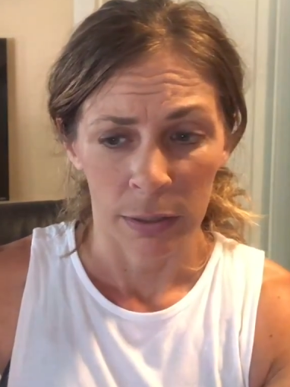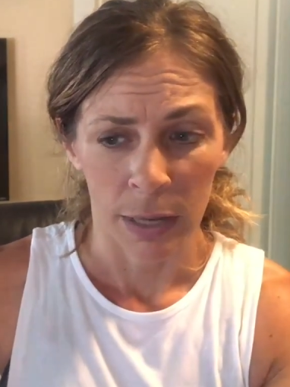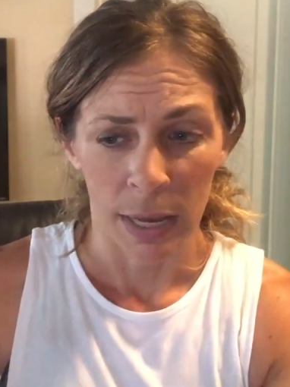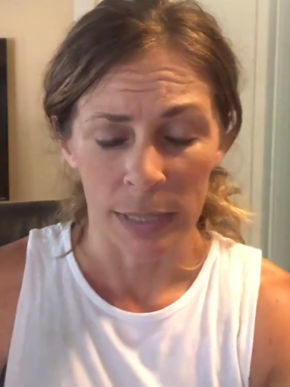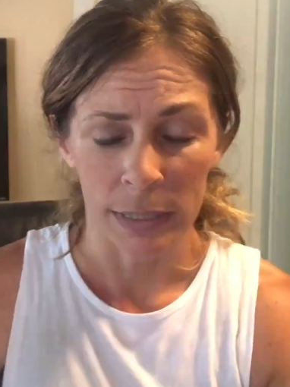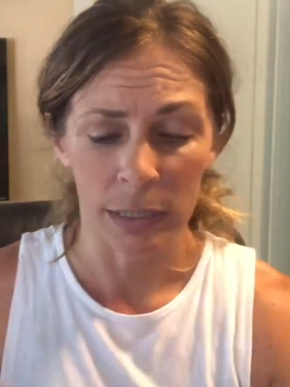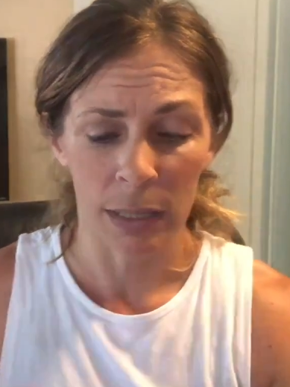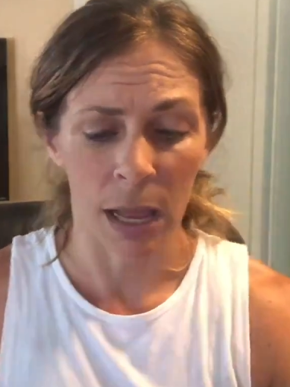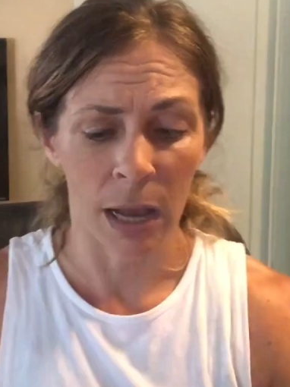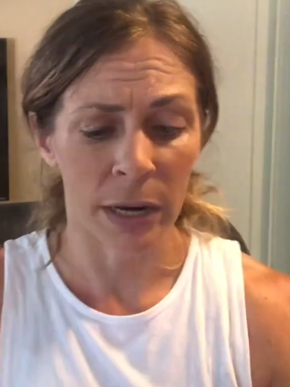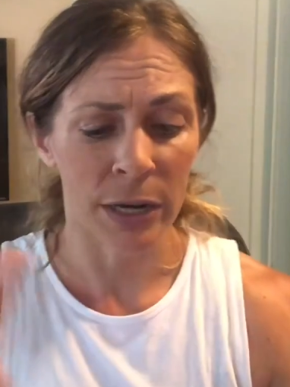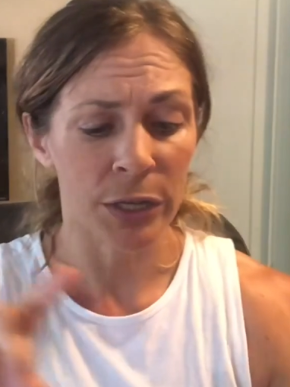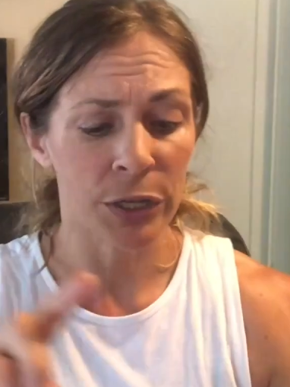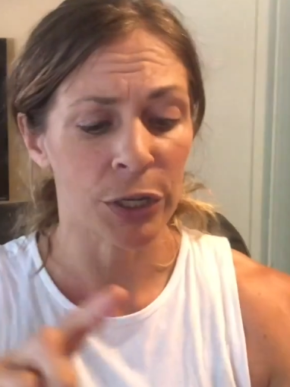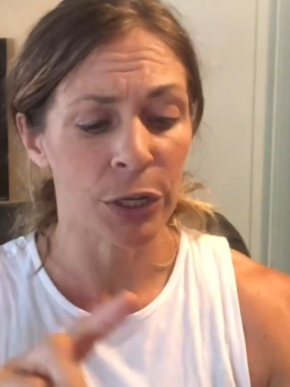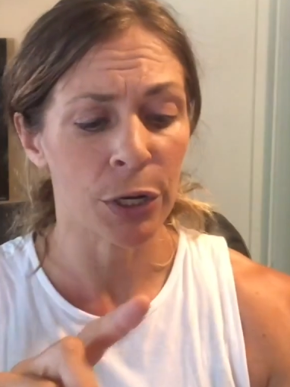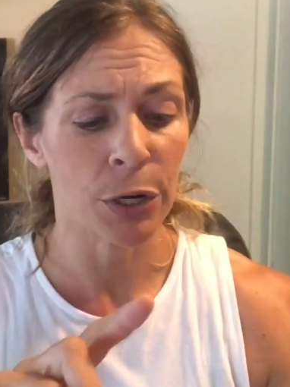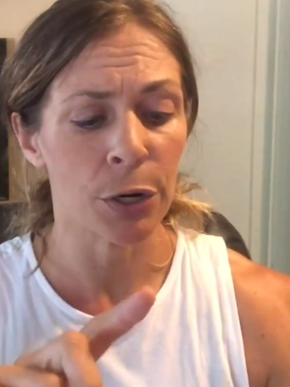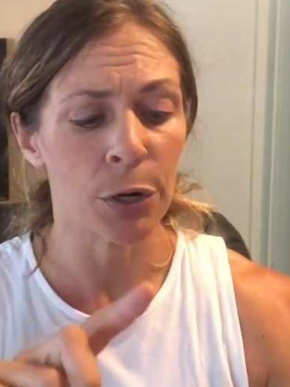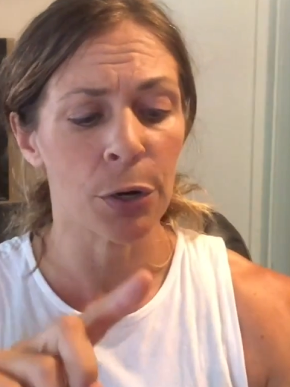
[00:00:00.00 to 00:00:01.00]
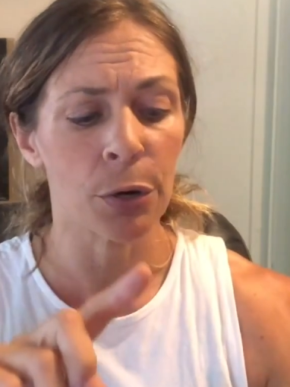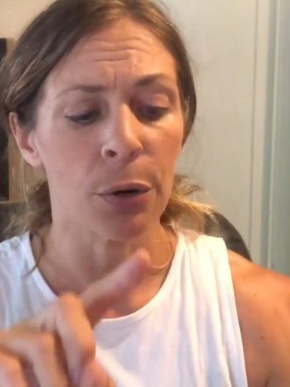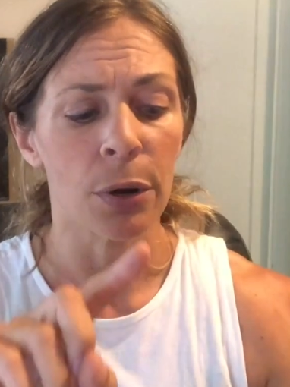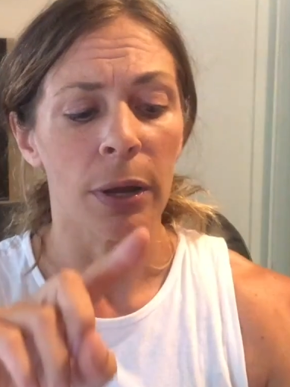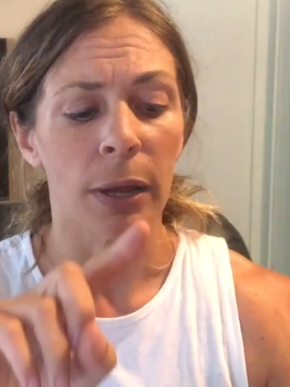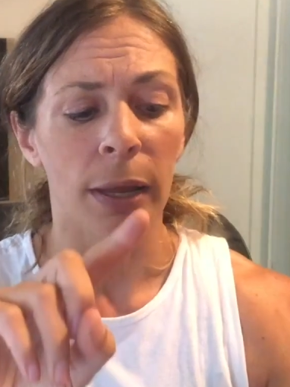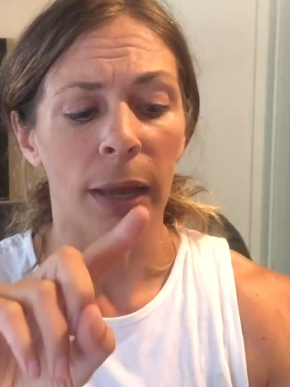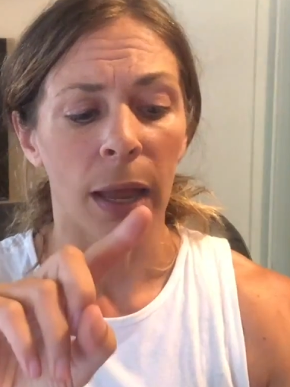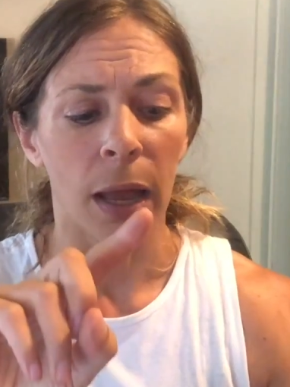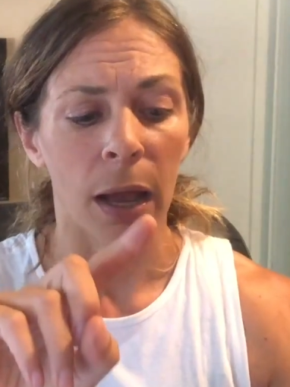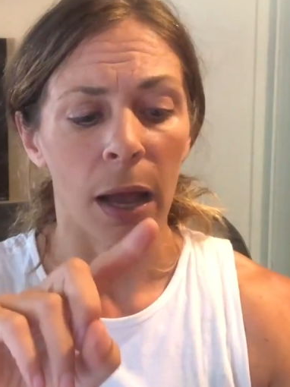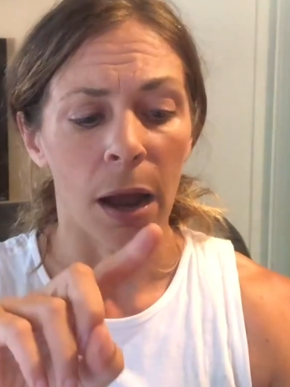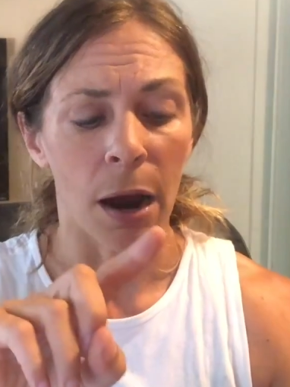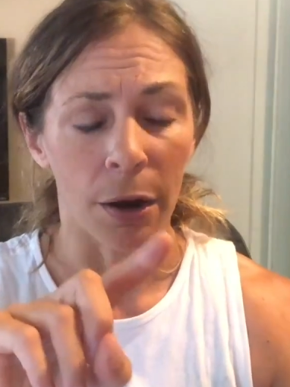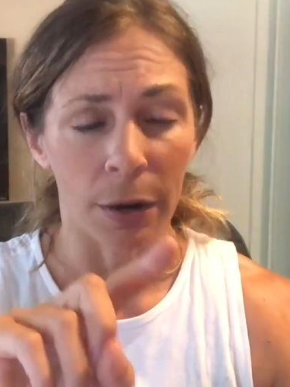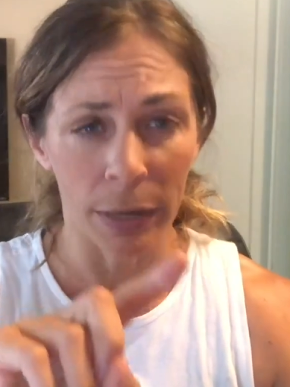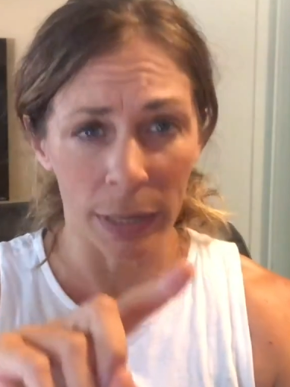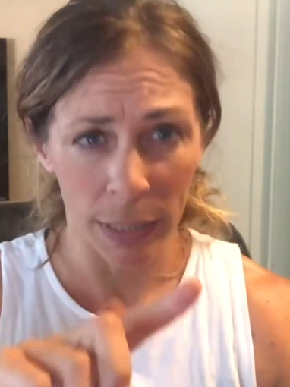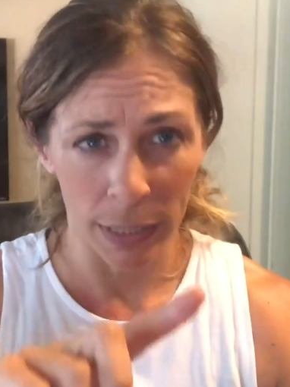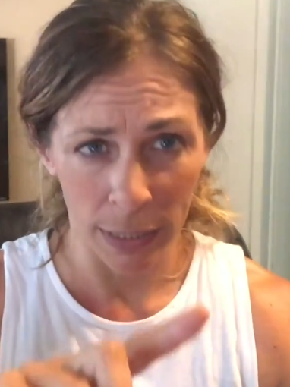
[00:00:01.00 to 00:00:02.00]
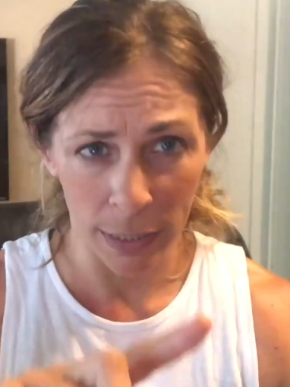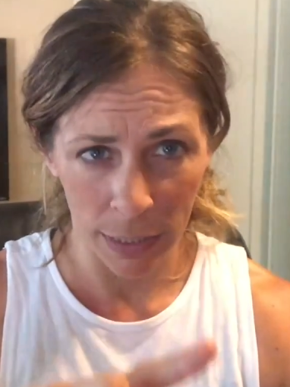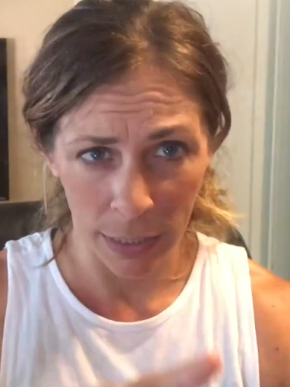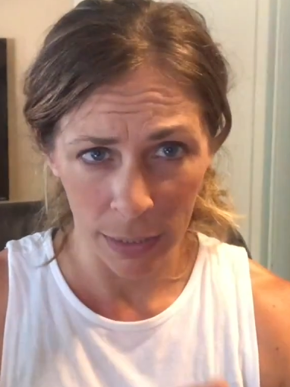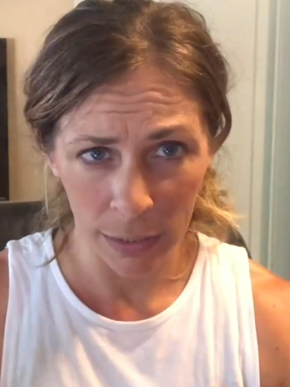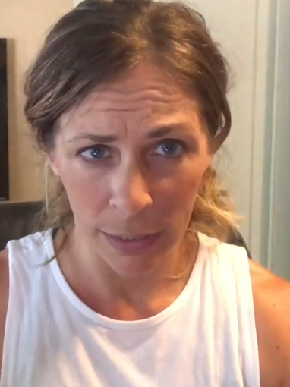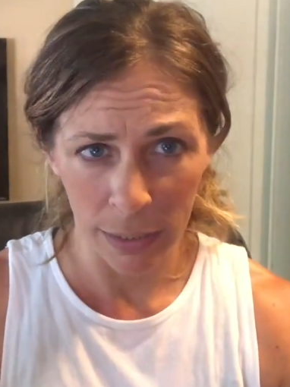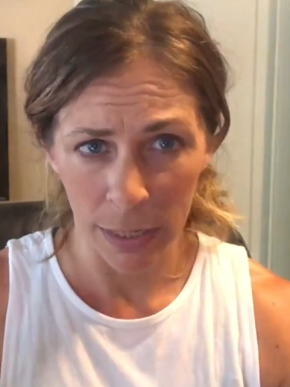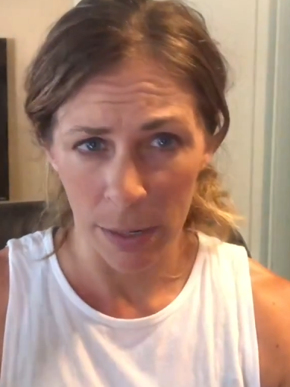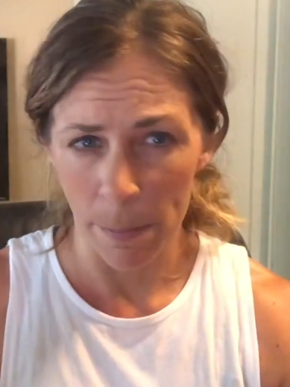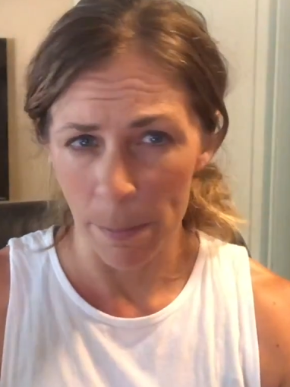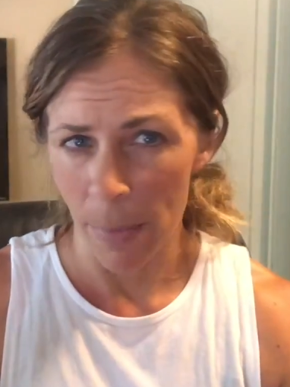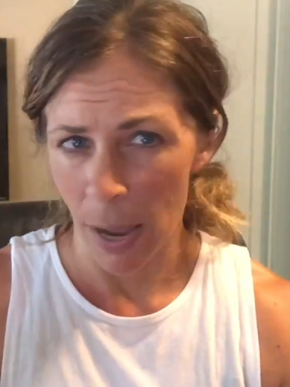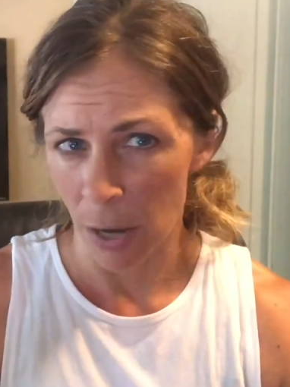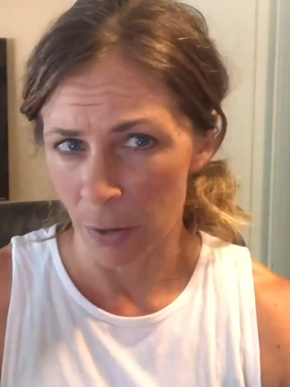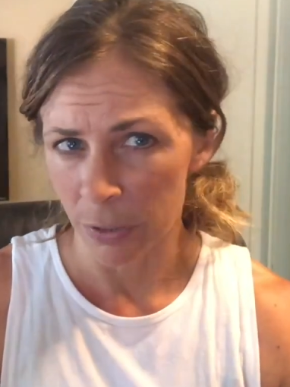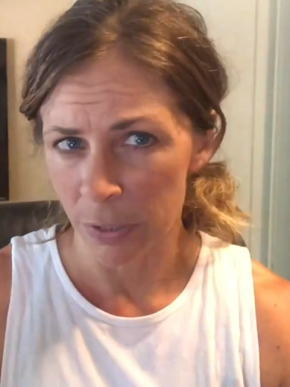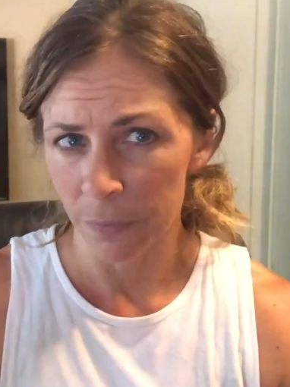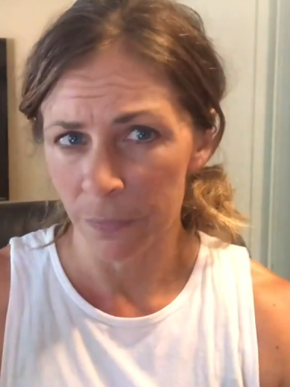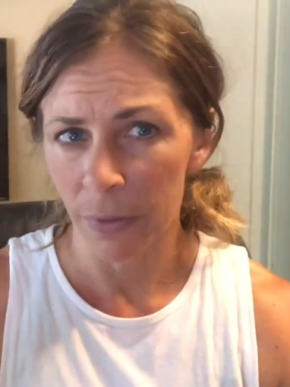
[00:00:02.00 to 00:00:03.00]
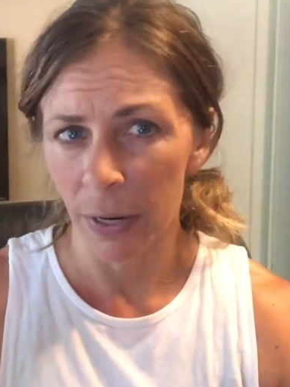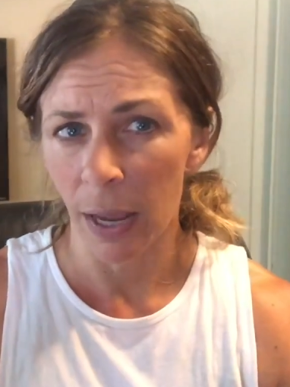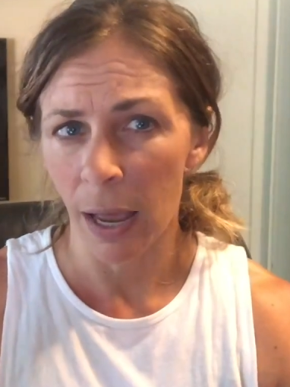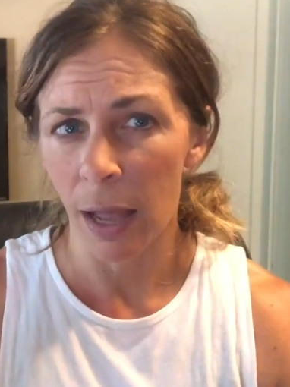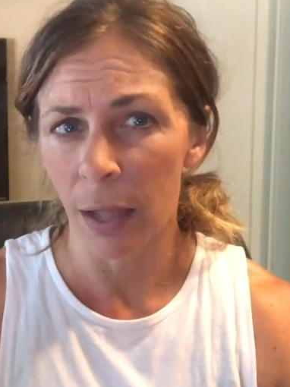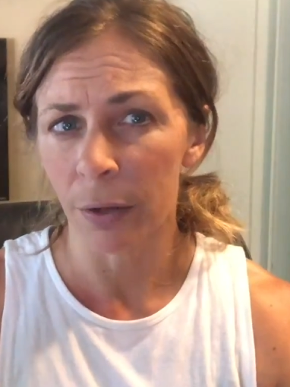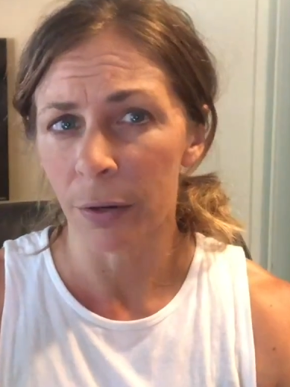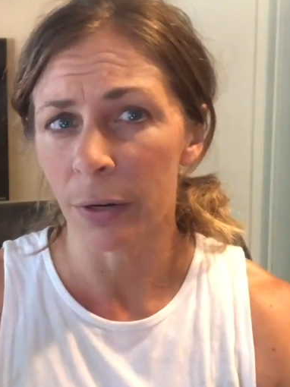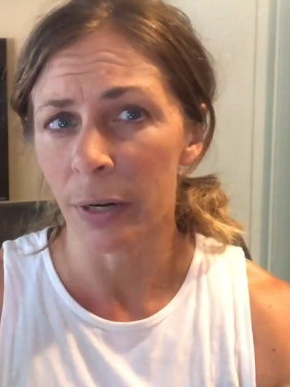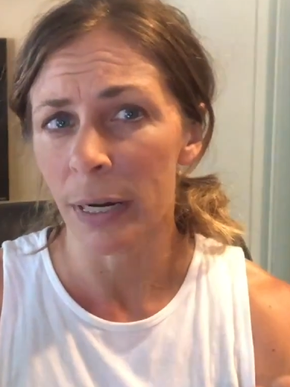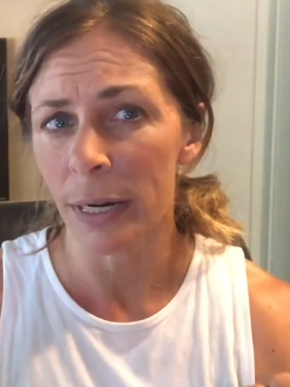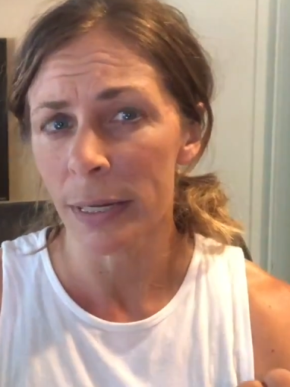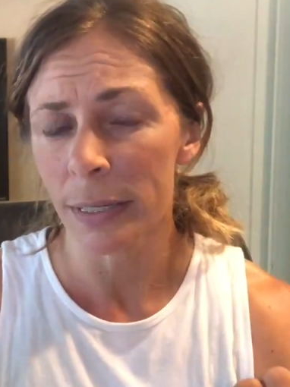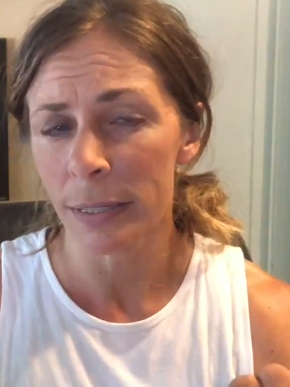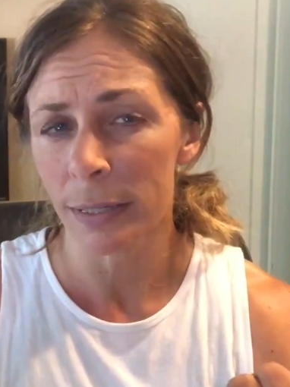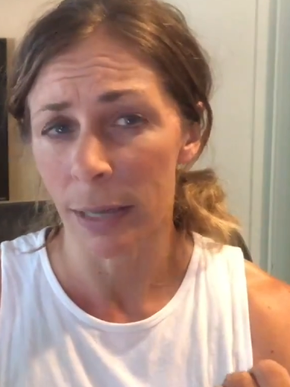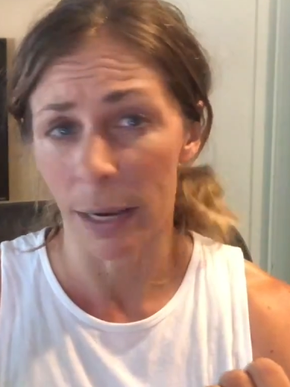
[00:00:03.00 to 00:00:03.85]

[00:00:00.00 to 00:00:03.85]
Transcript: As long as you are eating the amount of calories